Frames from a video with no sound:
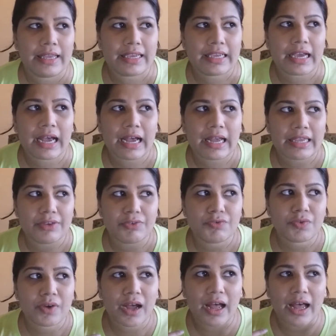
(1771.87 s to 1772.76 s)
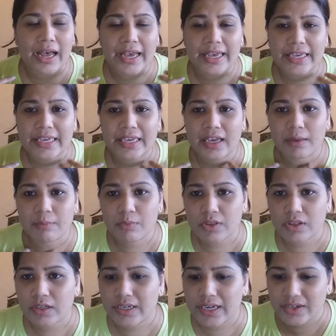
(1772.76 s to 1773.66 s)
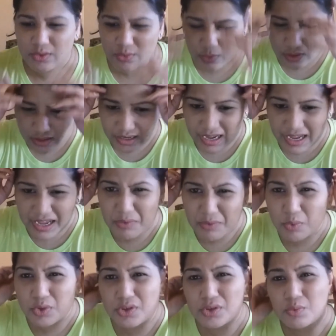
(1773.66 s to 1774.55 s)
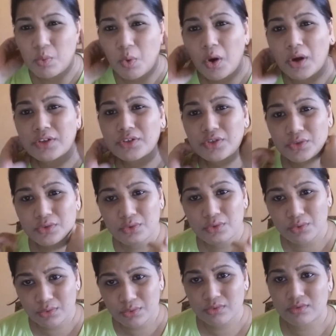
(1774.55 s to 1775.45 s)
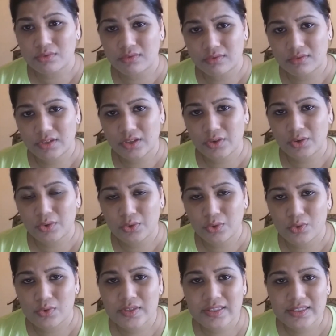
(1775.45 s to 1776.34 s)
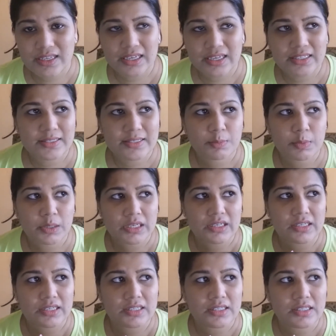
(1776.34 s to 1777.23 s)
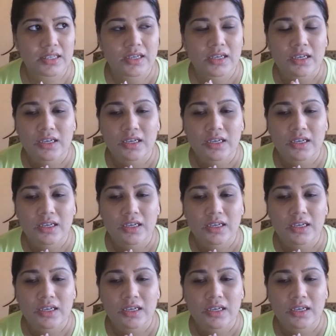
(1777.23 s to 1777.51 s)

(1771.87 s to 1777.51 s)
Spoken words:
Like if I am with a network, I wouldn't want to do, you know, those things, because